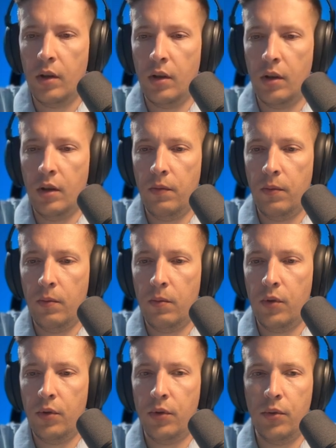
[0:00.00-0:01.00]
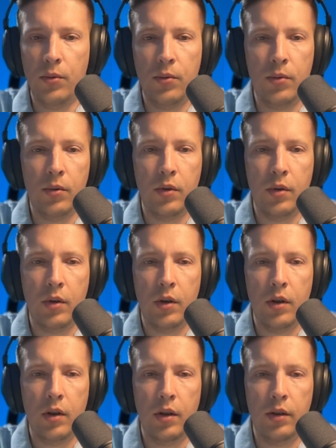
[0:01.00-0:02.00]
if we want to
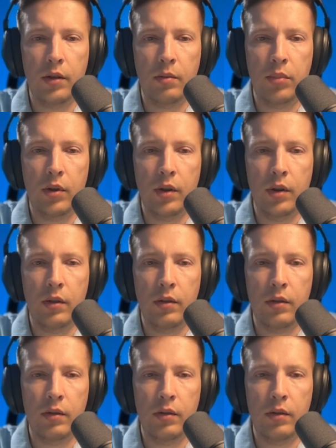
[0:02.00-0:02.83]
interpolate